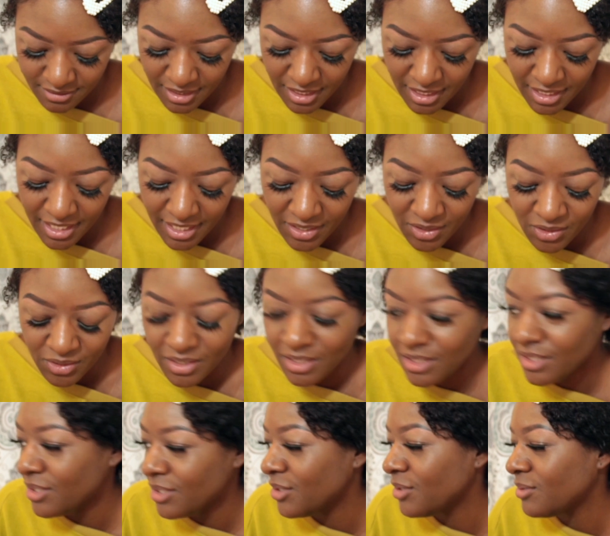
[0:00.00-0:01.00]
nail
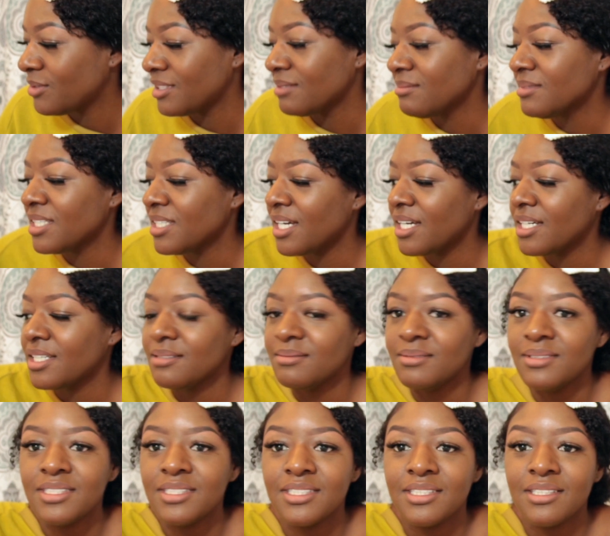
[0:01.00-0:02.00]
glue. Sometimes
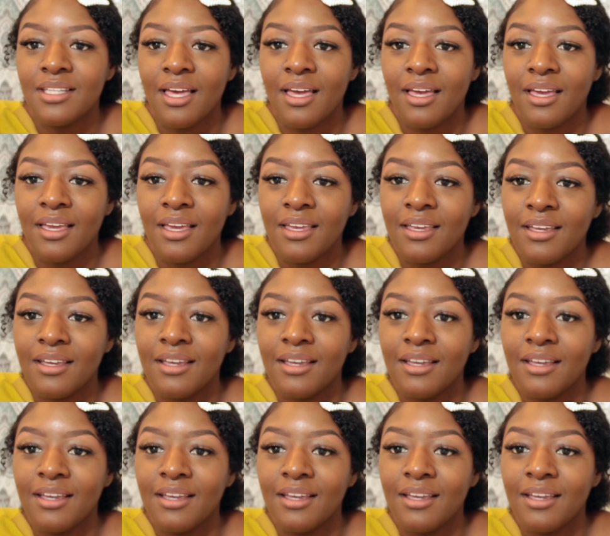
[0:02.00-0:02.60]
like,